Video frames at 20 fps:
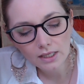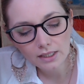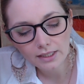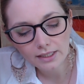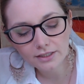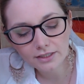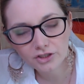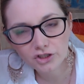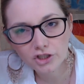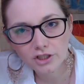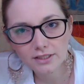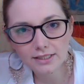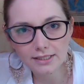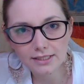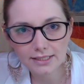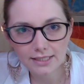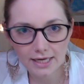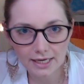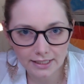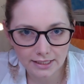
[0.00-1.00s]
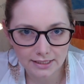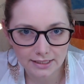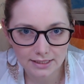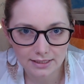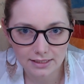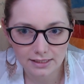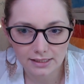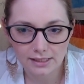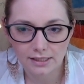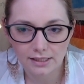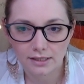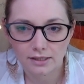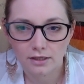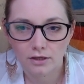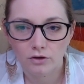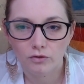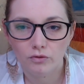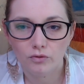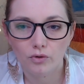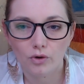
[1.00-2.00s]
It's just a tendency
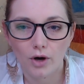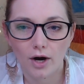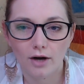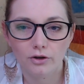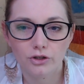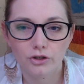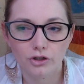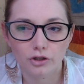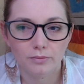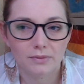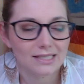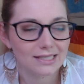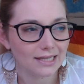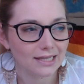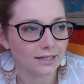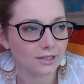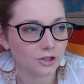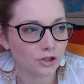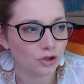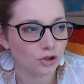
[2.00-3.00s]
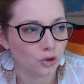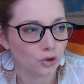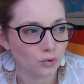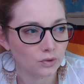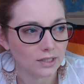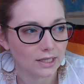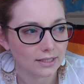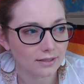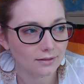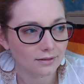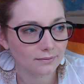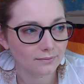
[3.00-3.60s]
for how Germans tend to use it.